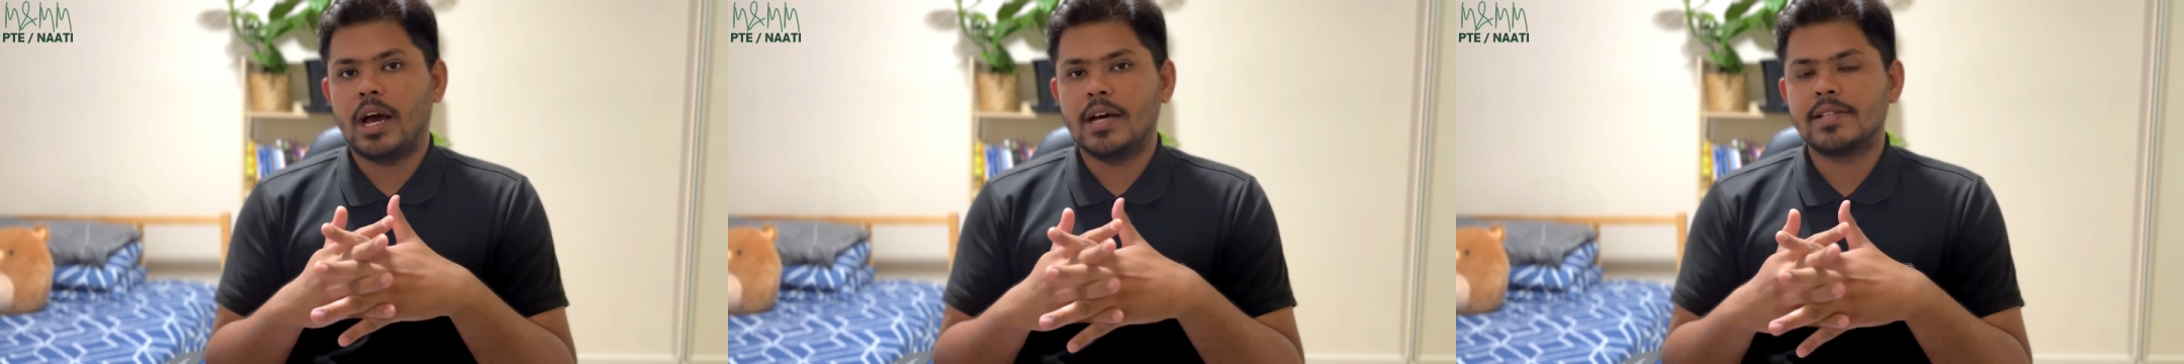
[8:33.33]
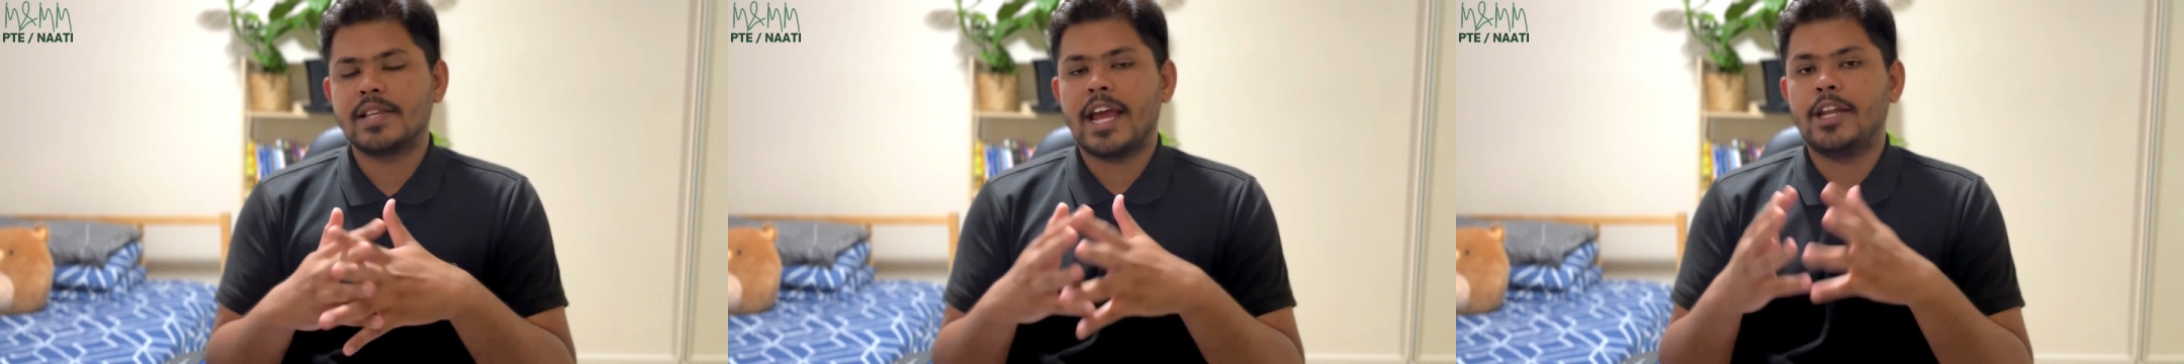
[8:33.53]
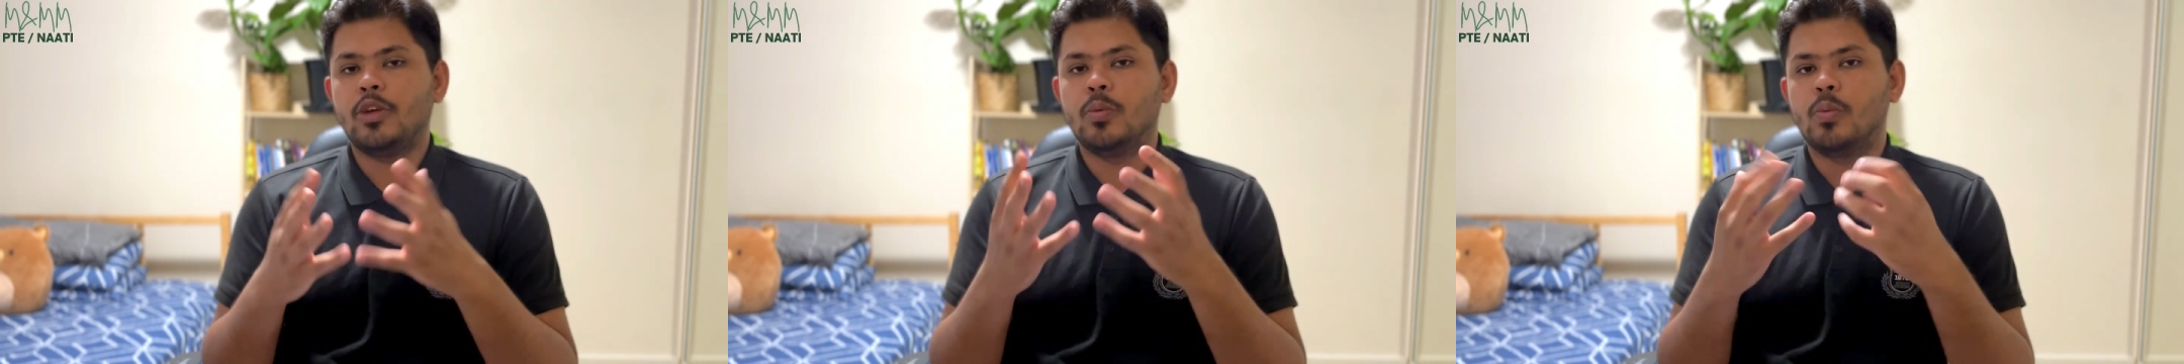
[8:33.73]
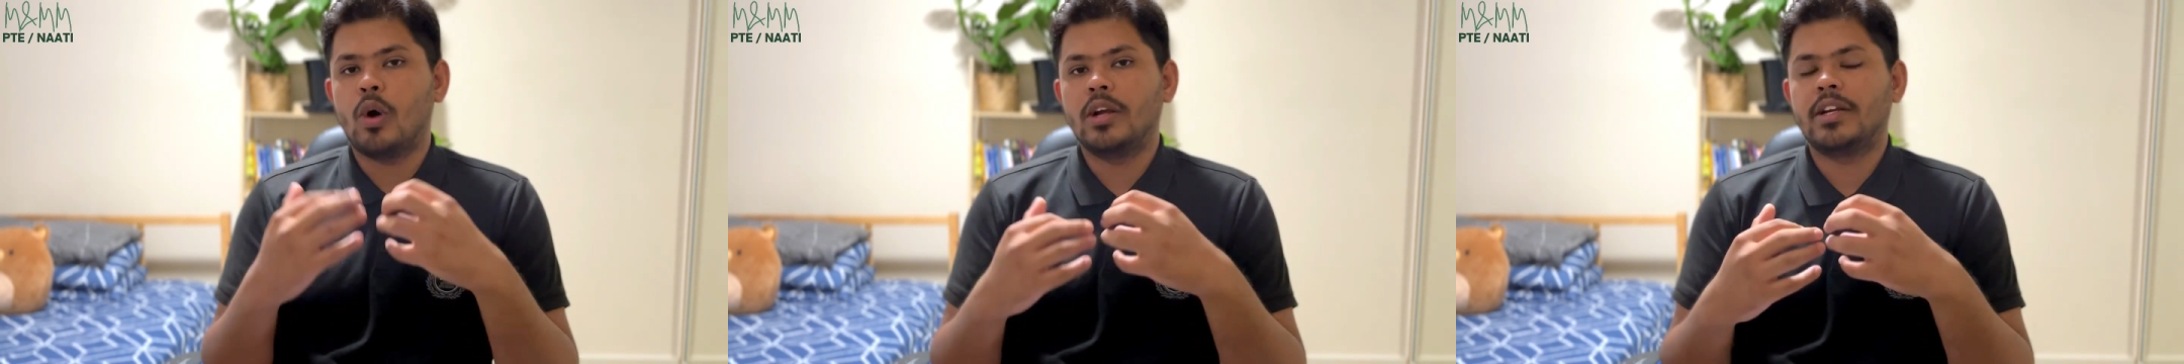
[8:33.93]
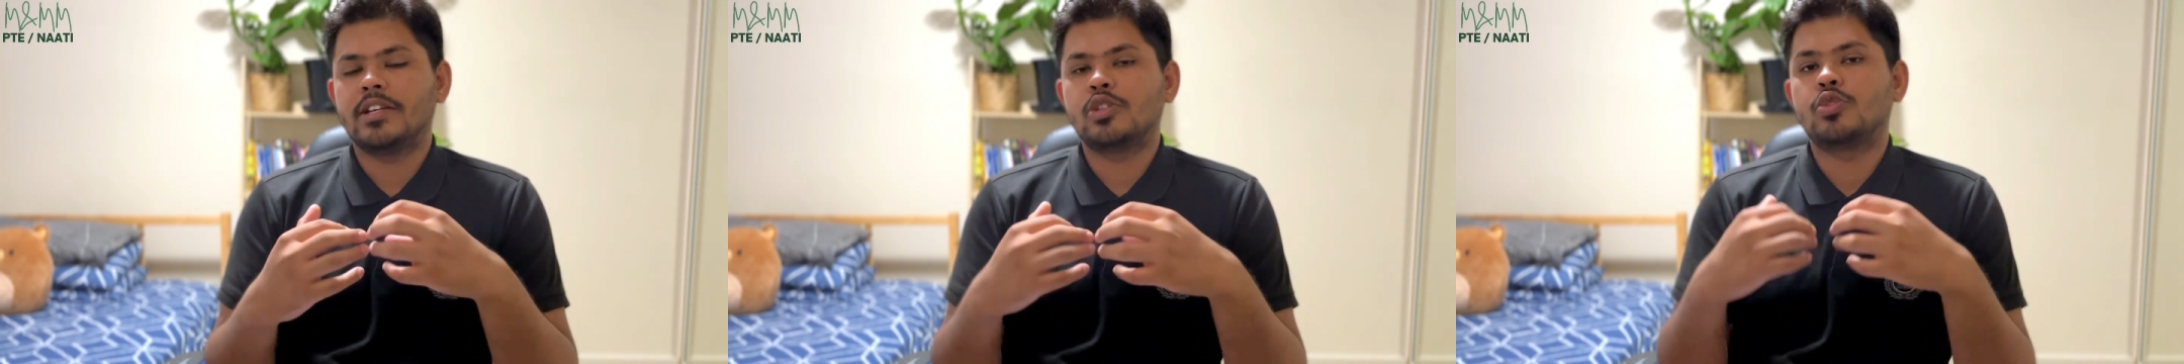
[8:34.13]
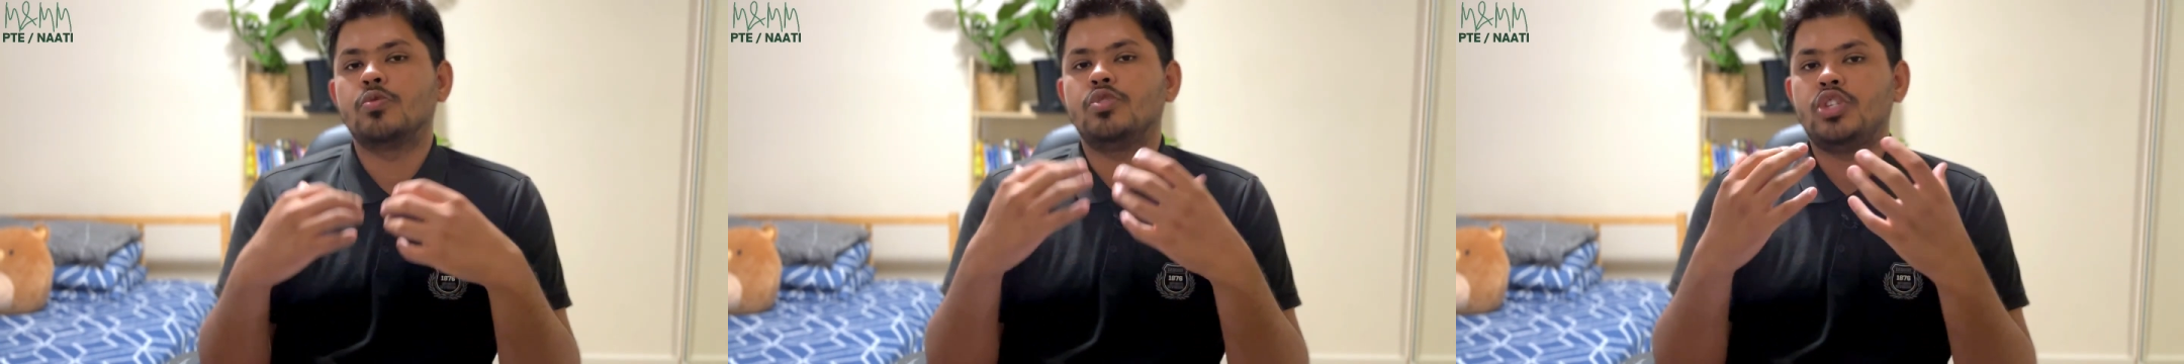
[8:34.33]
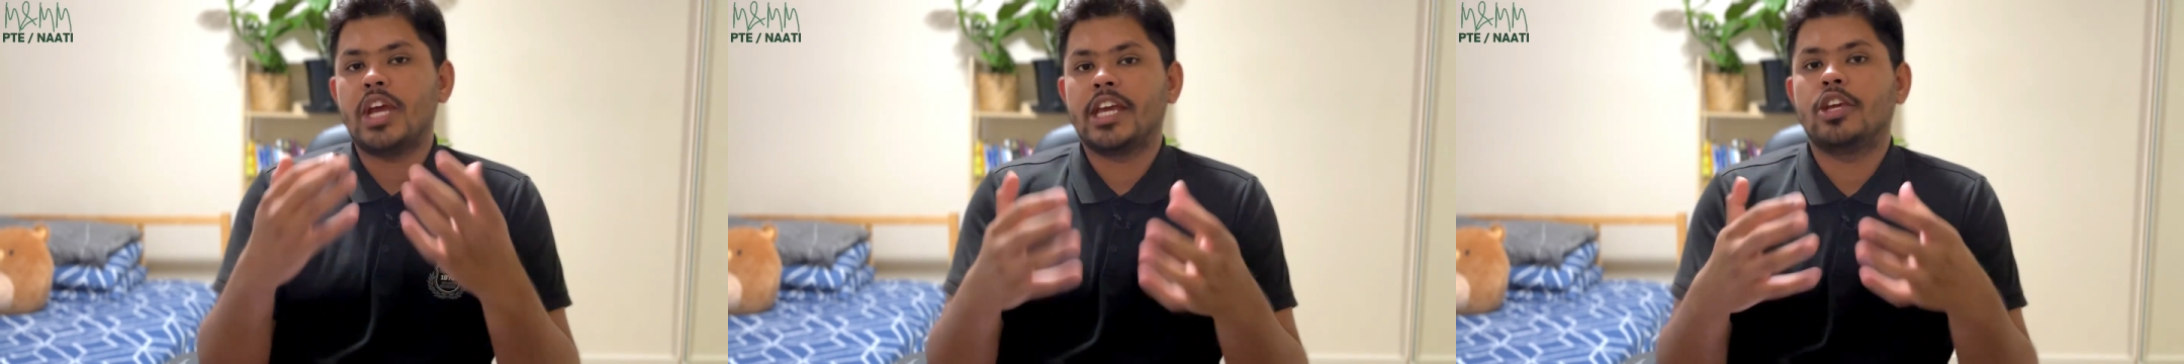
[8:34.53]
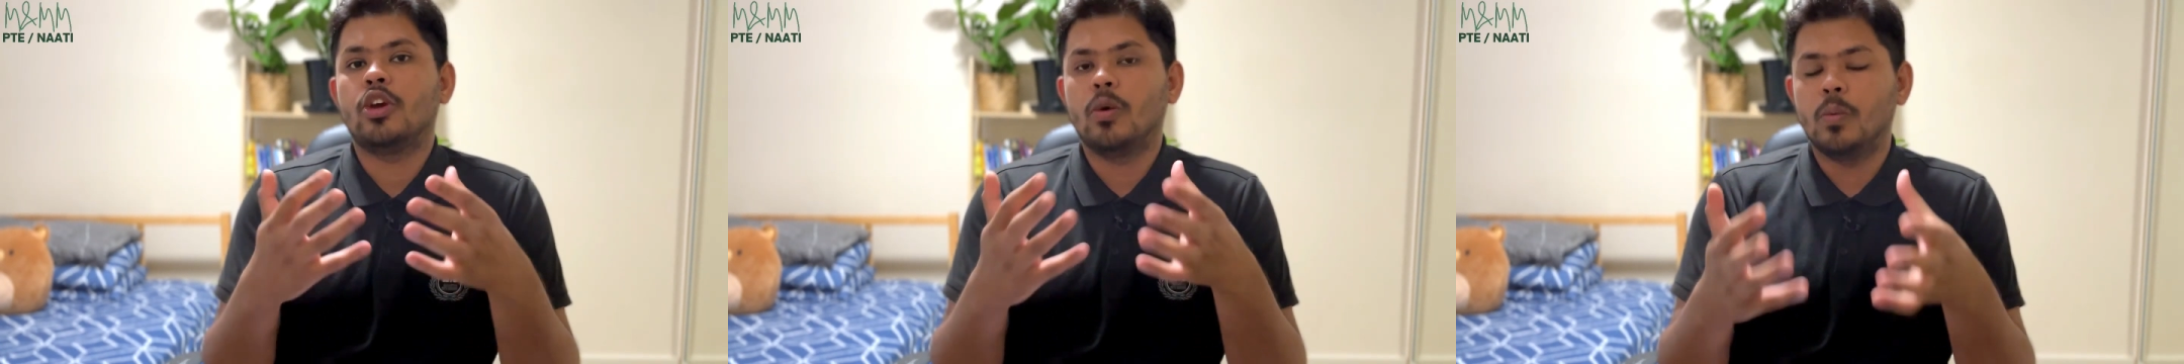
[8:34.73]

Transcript: us and you want us to check